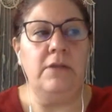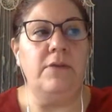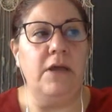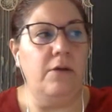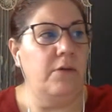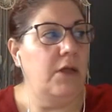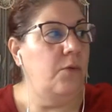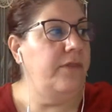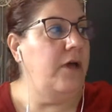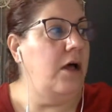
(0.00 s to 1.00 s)
So,
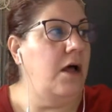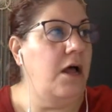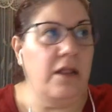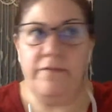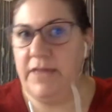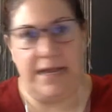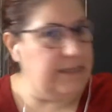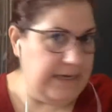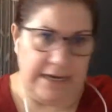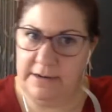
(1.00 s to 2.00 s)
with all of
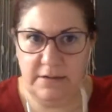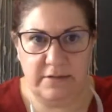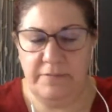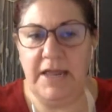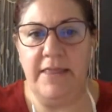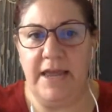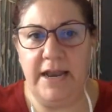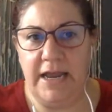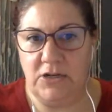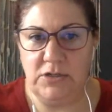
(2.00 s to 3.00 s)
that said, and
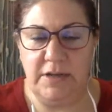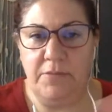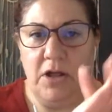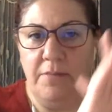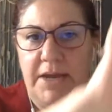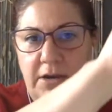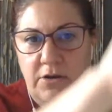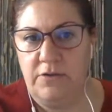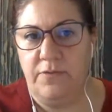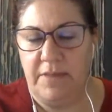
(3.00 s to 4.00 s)
that actually, all my
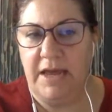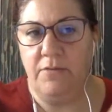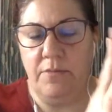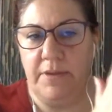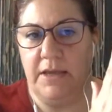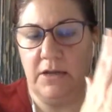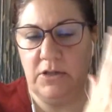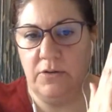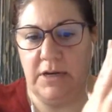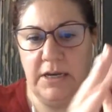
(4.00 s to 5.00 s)
notes from that will be
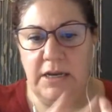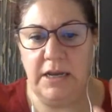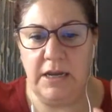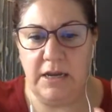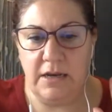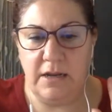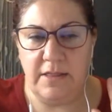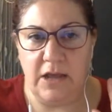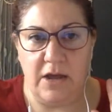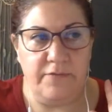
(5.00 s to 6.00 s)
included in
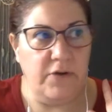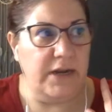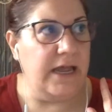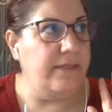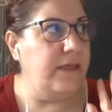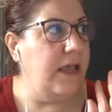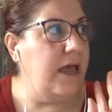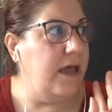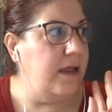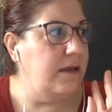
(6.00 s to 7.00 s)
the offering at the
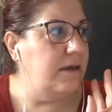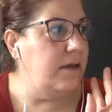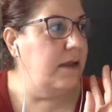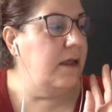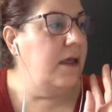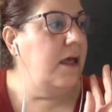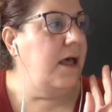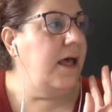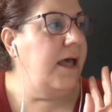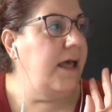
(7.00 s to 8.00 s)
end.
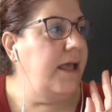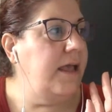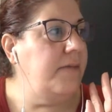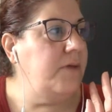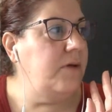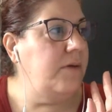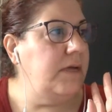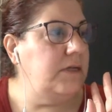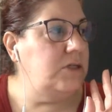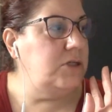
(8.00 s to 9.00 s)
I am
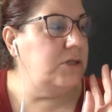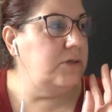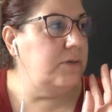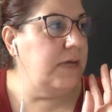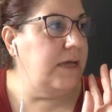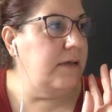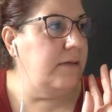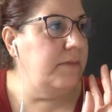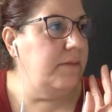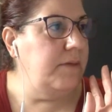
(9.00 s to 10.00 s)
going to
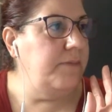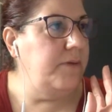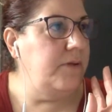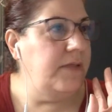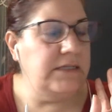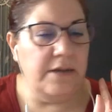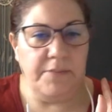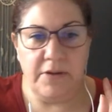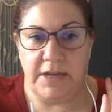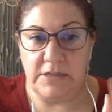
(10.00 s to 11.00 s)
let me pull this
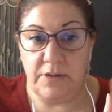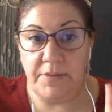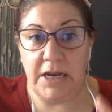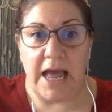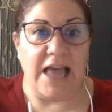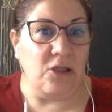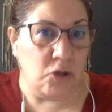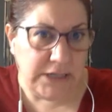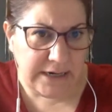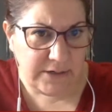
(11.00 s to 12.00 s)
up. Okay, so I
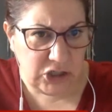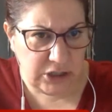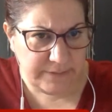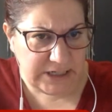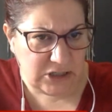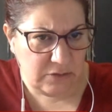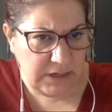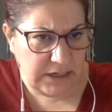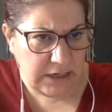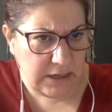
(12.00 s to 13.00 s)
learned how to share my
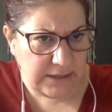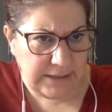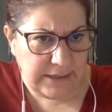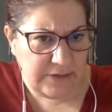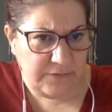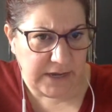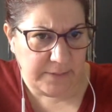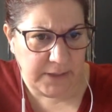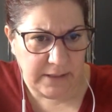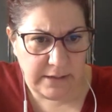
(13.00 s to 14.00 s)
screen, y'all. Isn't this
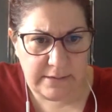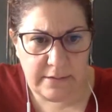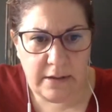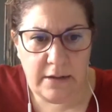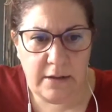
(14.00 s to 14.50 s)
fabulous?